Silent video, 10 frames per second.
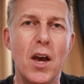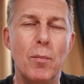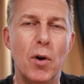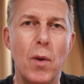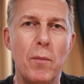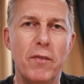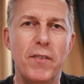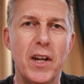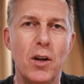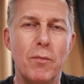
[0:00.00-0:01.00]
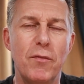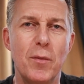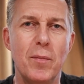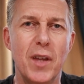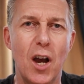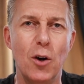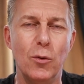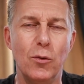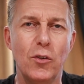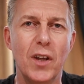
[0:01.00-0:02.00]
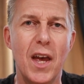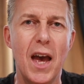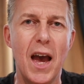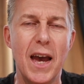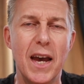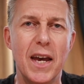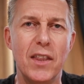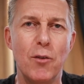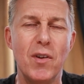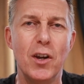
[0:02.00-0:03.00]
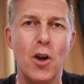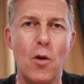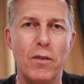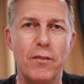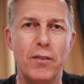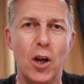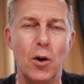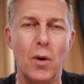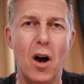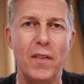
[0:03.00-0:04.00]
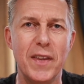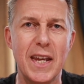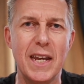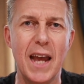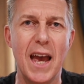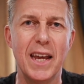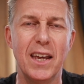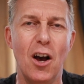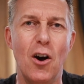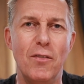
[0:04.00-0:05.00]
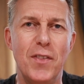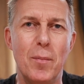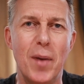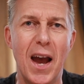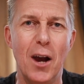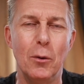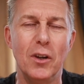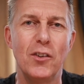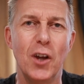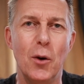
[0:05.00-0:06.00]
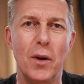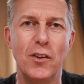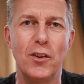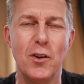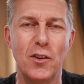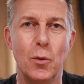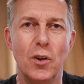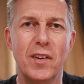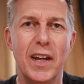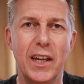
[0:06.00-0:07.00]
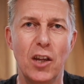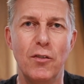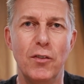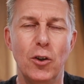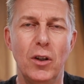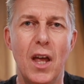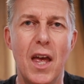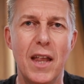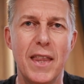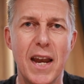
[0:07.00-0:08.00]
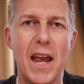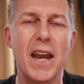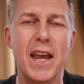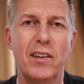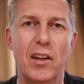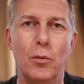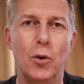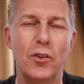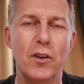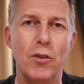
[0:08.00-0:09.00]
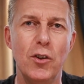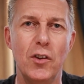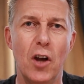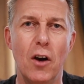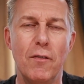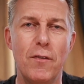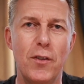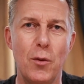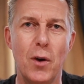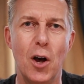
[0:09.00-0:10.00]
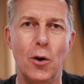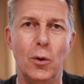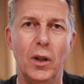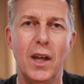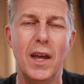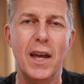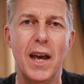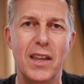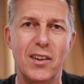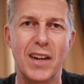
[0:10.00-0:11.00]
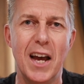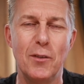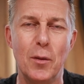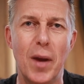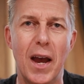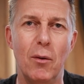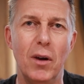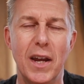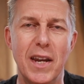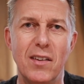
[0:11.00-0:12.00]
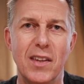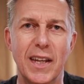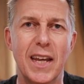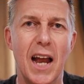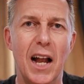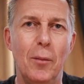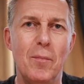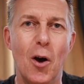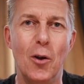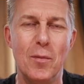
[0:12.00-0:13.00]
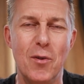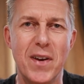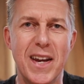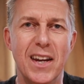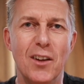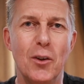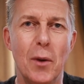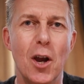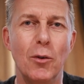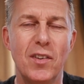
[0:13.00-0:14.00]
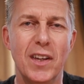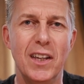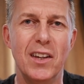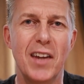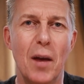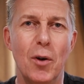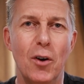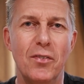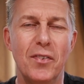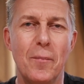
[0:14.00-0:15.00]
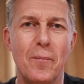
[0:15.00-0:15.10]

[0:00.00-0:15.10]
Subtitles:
But when we're filling up from the hose, there is an overflow on the deck of the bow. So as soon as the water tank is full, then any excess water runs off through a hole at the side of the bow and into the canal or the marina, so we know to turn the tap off.